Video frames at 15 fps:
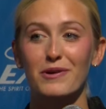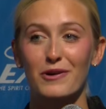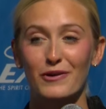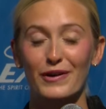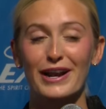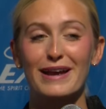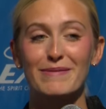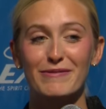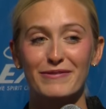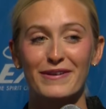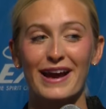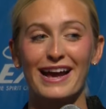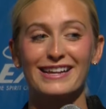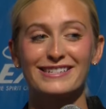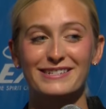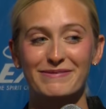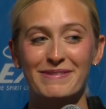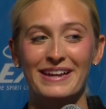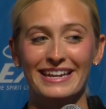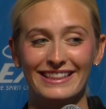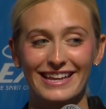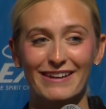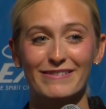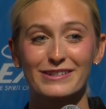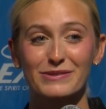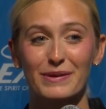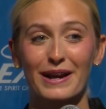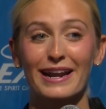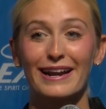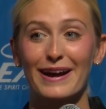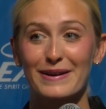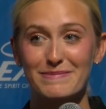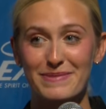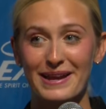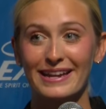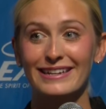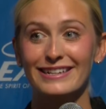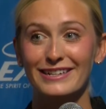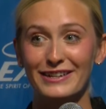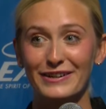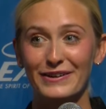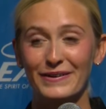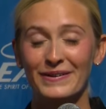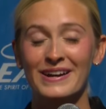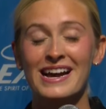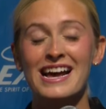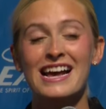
program, if you ask me. That was what I got paid to do.